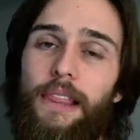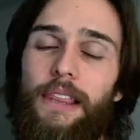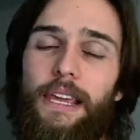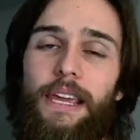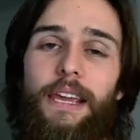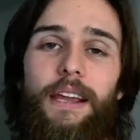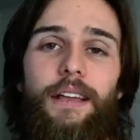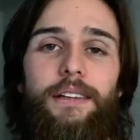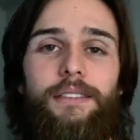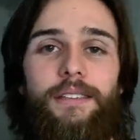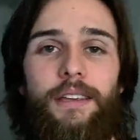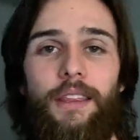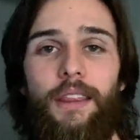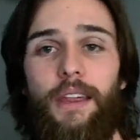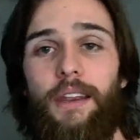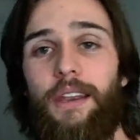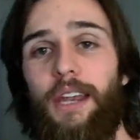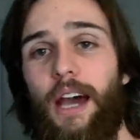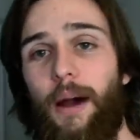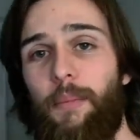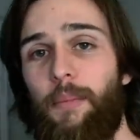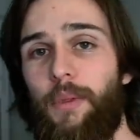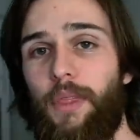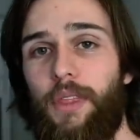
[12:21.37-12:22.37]
link is in the
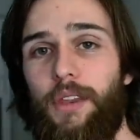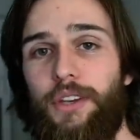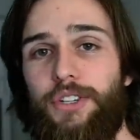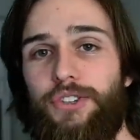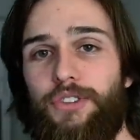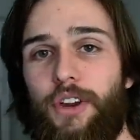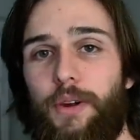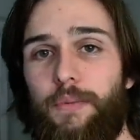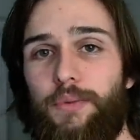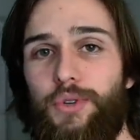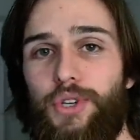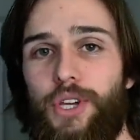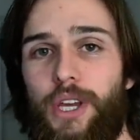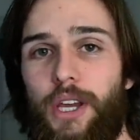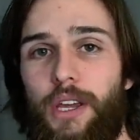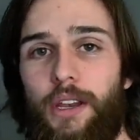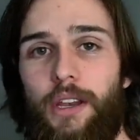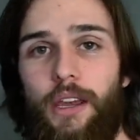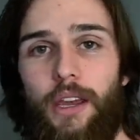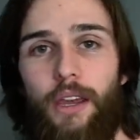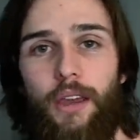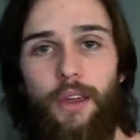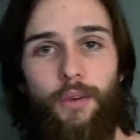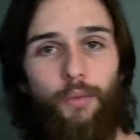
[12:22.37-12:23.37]
top of the
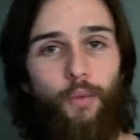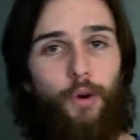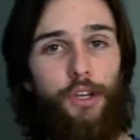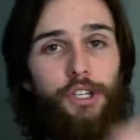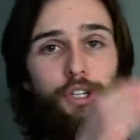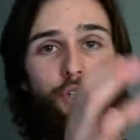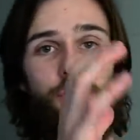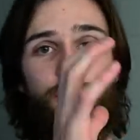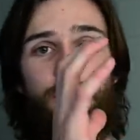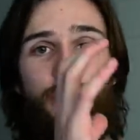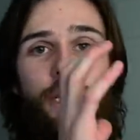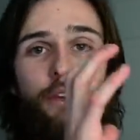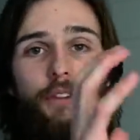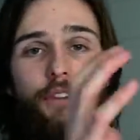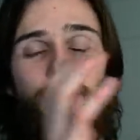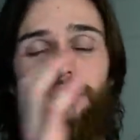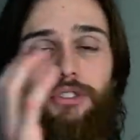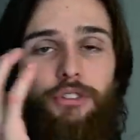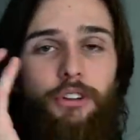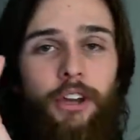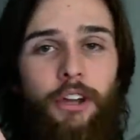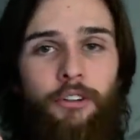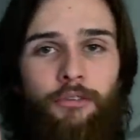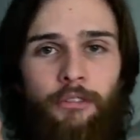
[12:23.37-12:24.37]
description, and what you'll see on the
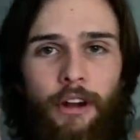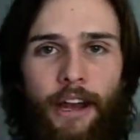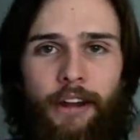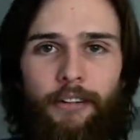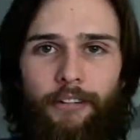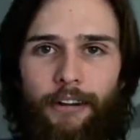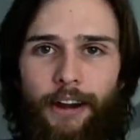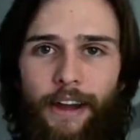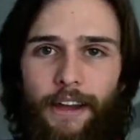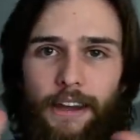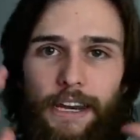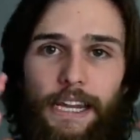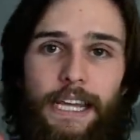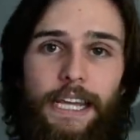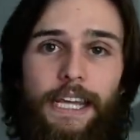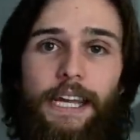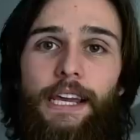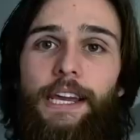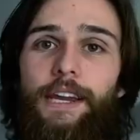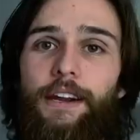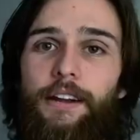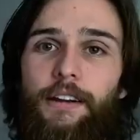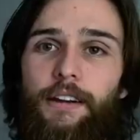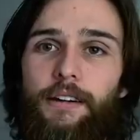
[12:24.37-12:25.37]
screen right around
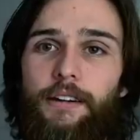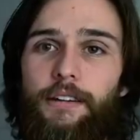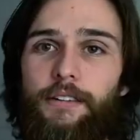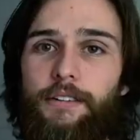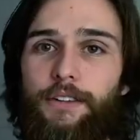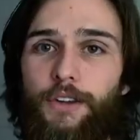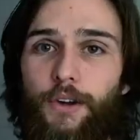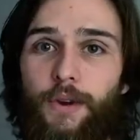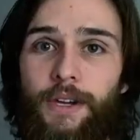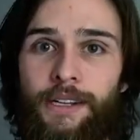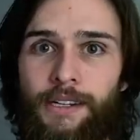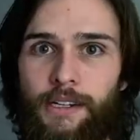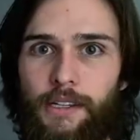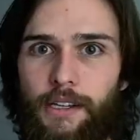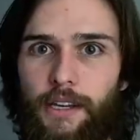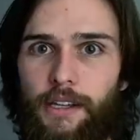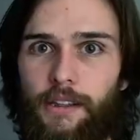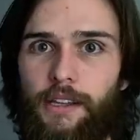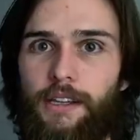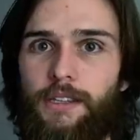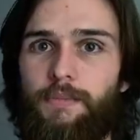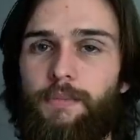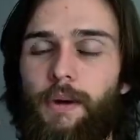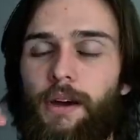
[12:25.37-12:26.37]
here, you can
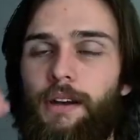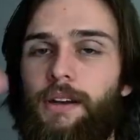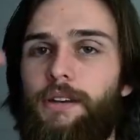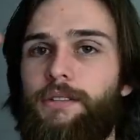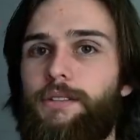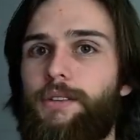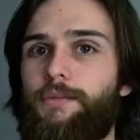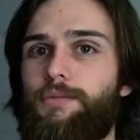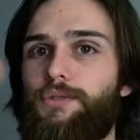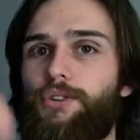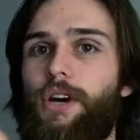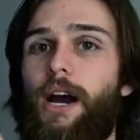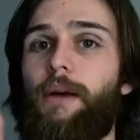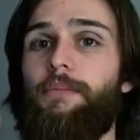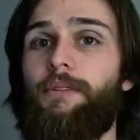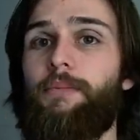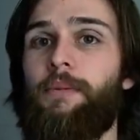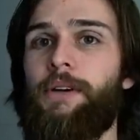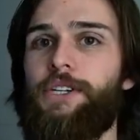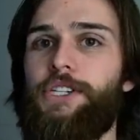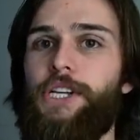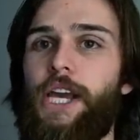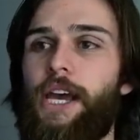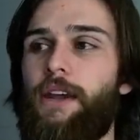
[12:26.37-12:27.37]
click this button and subscribe to
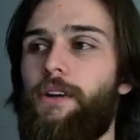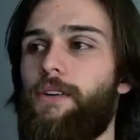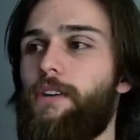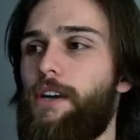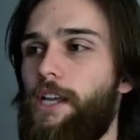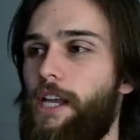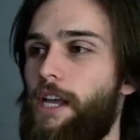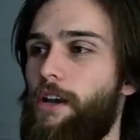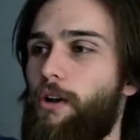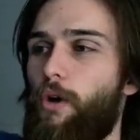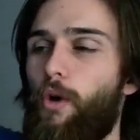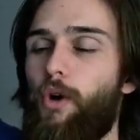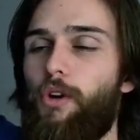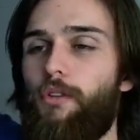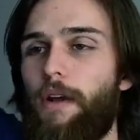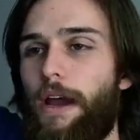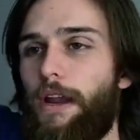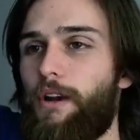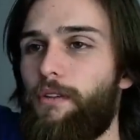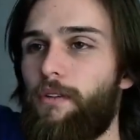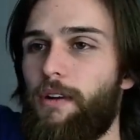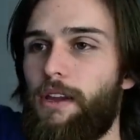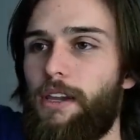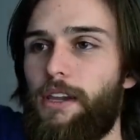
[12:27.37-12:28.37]
my channel, or
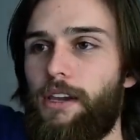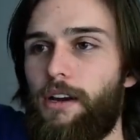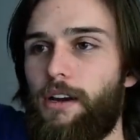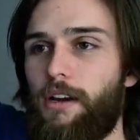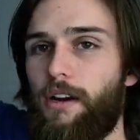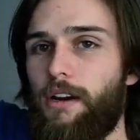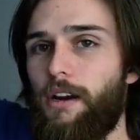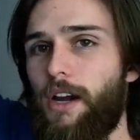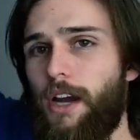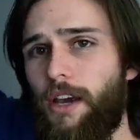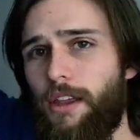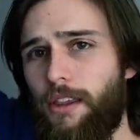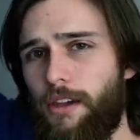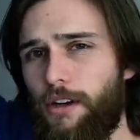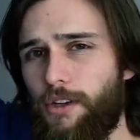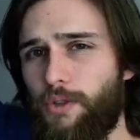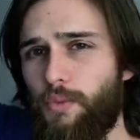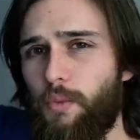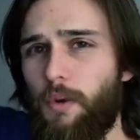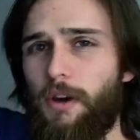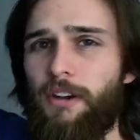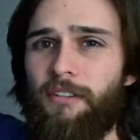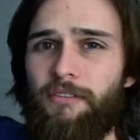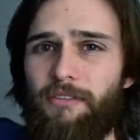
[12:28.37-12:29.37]
right over here,
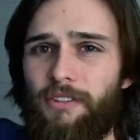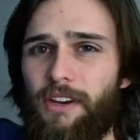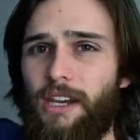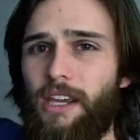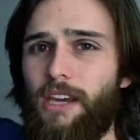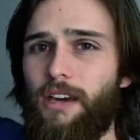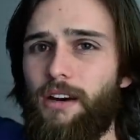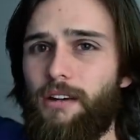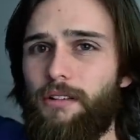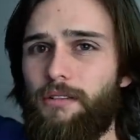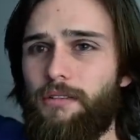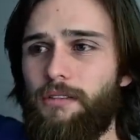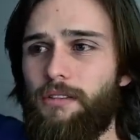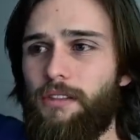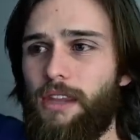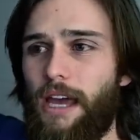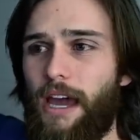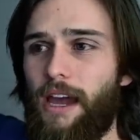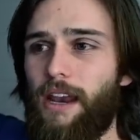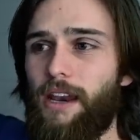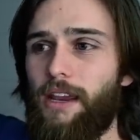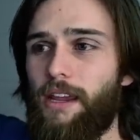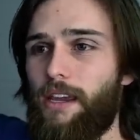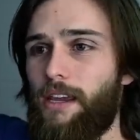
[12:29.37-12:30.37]
there's one video
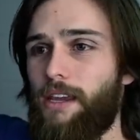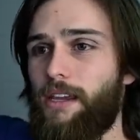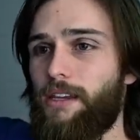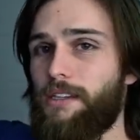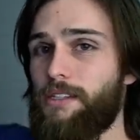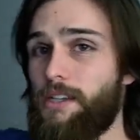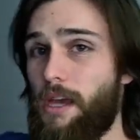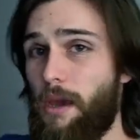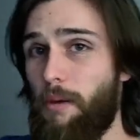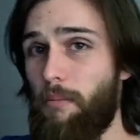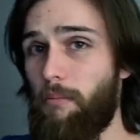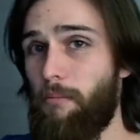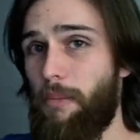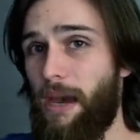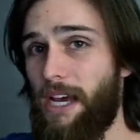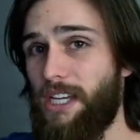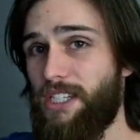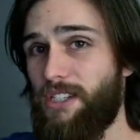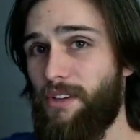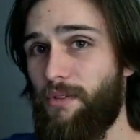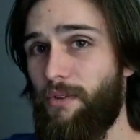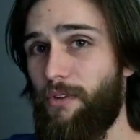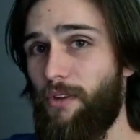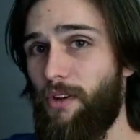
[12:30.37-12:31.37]
that is
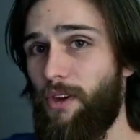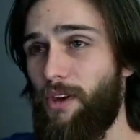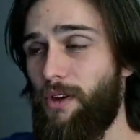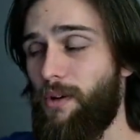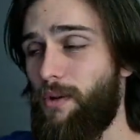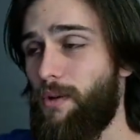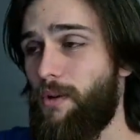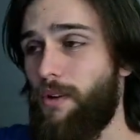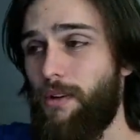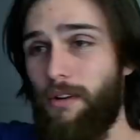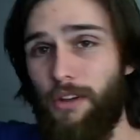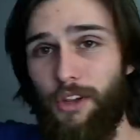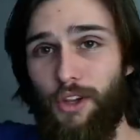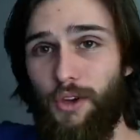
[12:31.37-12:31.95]
best for you.